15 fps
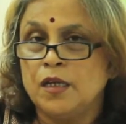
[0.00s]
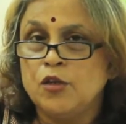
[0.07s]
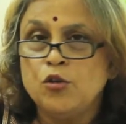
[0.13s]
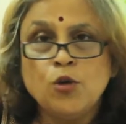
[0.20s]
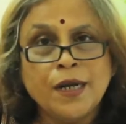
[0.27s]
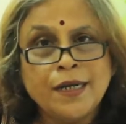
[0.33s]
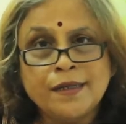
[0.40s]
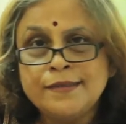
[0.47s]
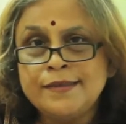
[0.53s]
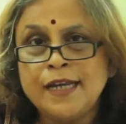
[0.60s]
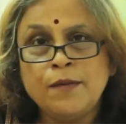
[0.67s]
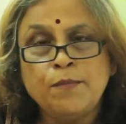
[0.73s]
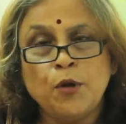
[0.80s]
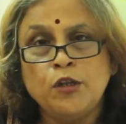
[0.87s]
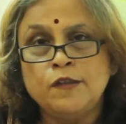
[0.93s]
You
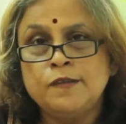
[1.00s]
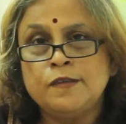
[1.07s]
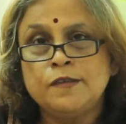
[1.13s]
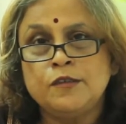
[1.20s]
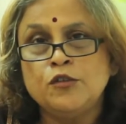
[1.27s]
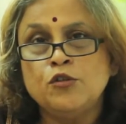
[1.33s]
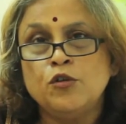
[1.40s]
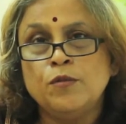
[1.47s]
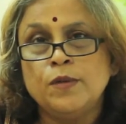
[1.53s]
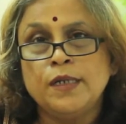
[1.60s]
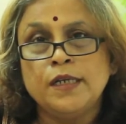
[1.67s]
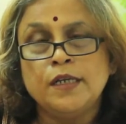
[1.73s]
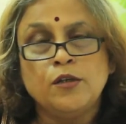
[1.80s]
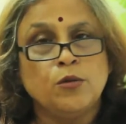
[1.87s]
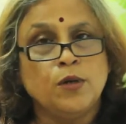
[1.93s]
understand polycystic
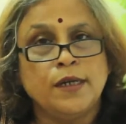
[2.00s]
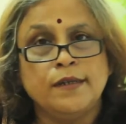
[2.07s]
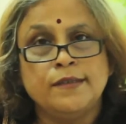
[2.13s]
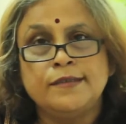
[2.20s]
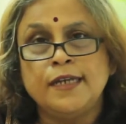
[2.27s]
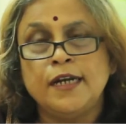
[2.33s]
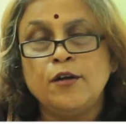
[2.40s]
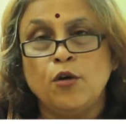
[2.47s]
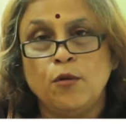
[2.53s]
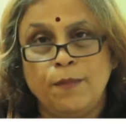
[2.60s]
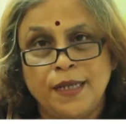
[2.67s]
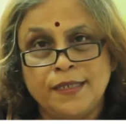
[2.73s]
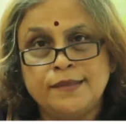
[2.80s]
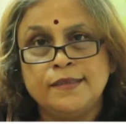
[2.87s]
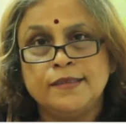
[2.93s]
ovary, you understand
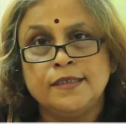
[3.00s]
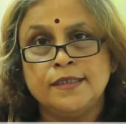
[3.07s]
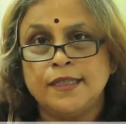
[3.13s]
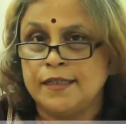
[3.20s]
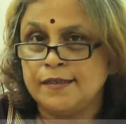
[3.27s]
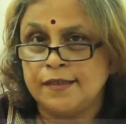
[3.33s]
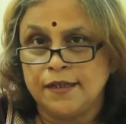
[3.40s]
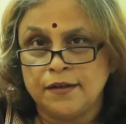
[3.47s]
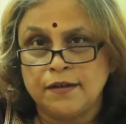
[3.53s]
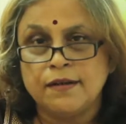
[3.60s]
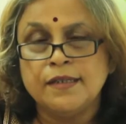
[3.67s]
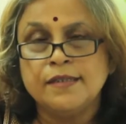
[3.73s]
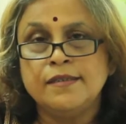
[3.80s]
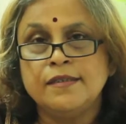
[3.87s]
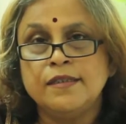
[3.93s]
obesity that is an
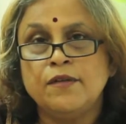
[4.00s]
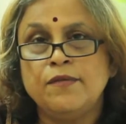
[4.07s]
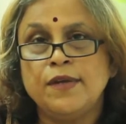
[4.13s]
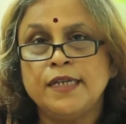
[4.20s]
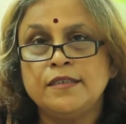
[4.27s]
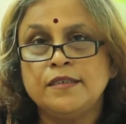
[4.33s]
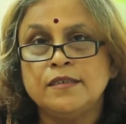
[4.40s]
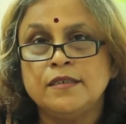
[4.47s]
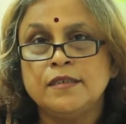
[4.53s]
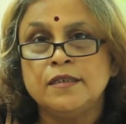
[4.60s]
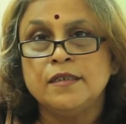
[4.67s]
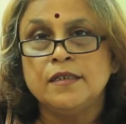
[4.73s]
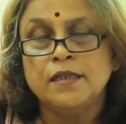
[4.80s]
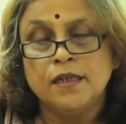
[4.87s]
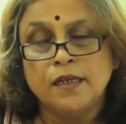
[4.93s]
increase in the weight.
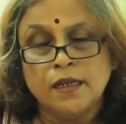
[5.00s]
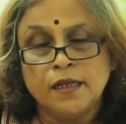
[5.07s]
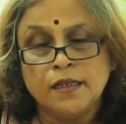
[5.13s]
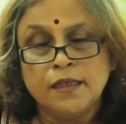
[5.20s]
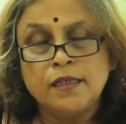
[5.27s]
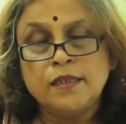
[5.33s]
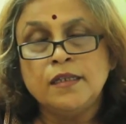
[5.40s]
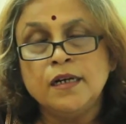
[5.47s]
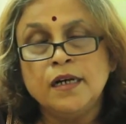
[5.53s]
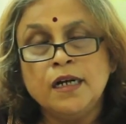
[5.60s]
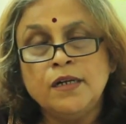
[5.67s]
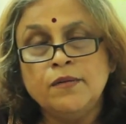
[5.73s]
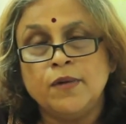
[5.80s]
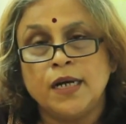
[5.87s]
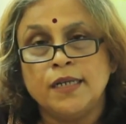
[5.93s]
The
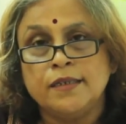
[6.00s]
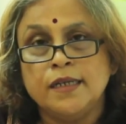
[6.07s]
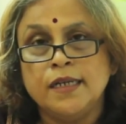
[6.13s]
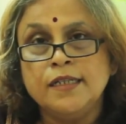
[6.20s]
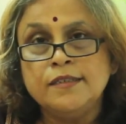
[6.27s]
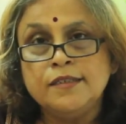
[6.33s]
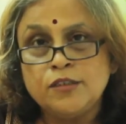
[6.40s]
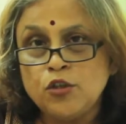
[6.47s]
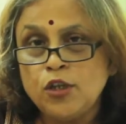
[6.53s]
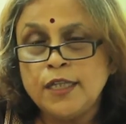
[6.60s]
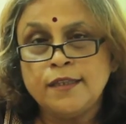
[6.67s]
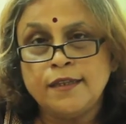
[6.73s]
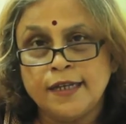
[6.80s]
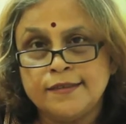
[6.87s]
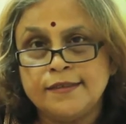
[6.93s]
third one,
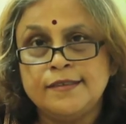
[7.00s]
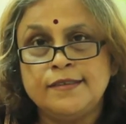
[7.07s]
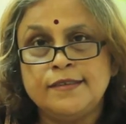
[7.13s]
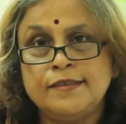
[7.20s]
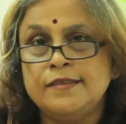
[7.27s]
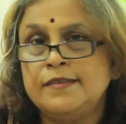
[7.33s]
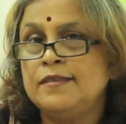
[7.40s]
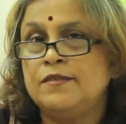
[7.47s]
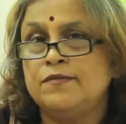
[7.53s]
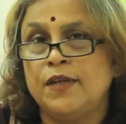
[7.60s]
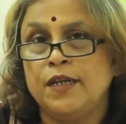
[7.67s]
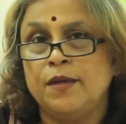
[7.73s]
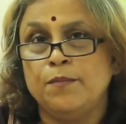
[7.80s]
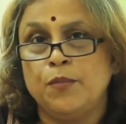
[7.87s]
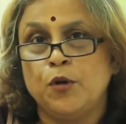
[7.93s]
insulin resistance is
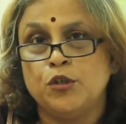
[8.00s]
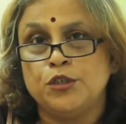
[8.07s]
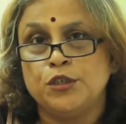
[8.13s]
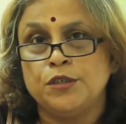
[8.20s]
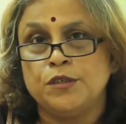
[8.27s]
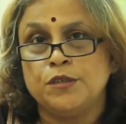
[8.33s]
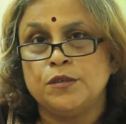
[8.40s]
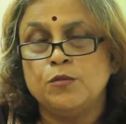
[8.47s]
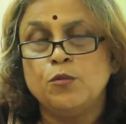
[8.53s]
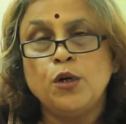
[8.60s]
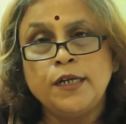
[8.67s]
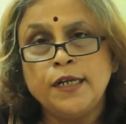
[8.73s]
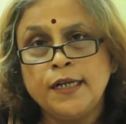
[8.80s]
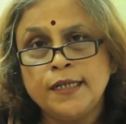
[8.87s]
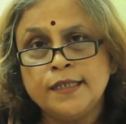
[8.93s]
very important.
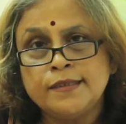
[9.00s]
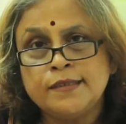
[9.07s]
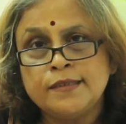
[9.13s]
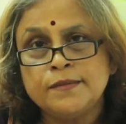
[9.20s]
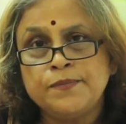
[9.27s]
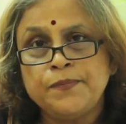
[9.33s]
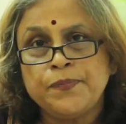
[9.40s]
What it is?